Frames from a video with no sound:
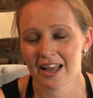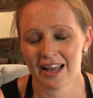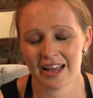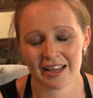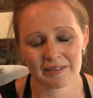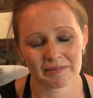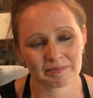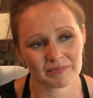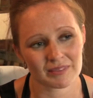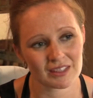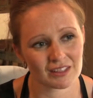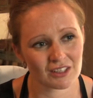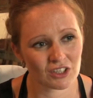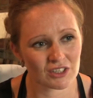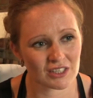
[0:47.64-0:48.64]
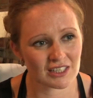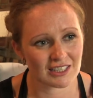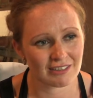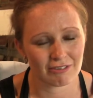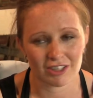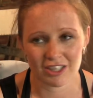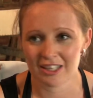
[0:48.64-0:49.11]
um, using
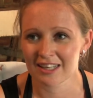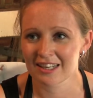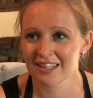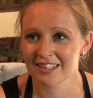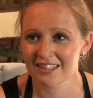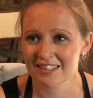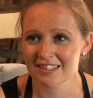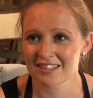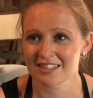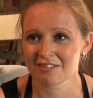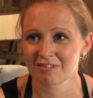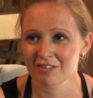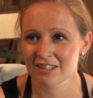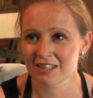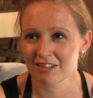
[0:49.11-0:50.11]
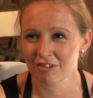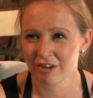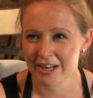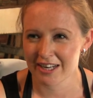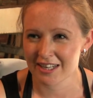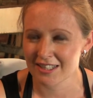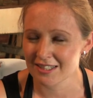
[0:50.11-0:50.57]
different colours and different
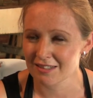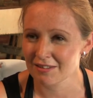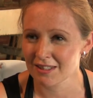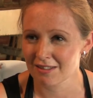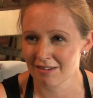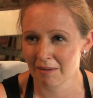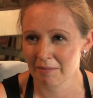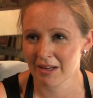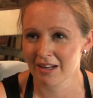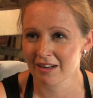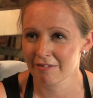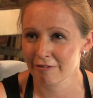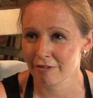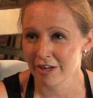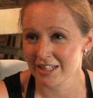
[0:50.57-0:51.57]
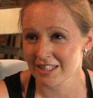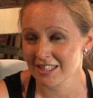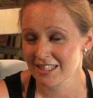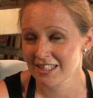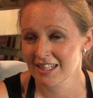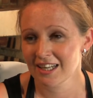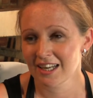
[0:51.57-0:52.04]
grades of ceramic frit
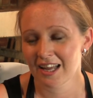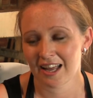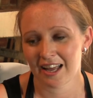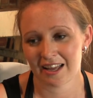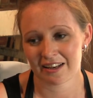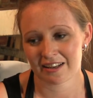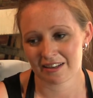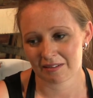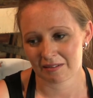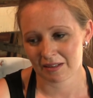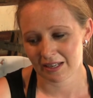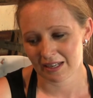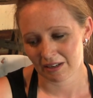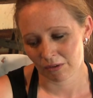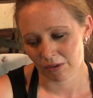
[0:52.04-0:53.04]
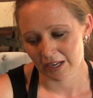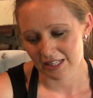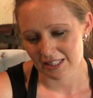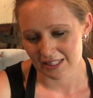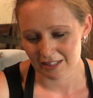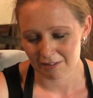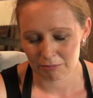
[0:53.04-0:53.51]
and uh, it all
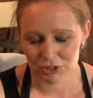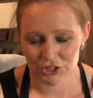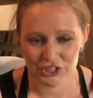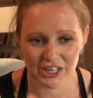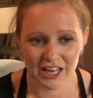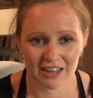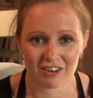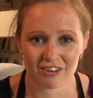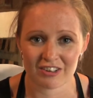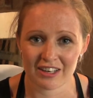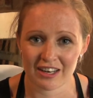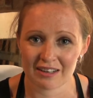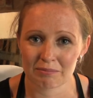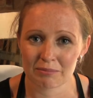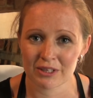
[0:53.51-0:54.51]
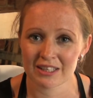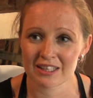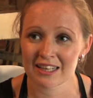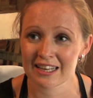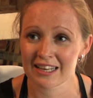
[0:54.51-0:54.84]
gets kind of pushed together and put in the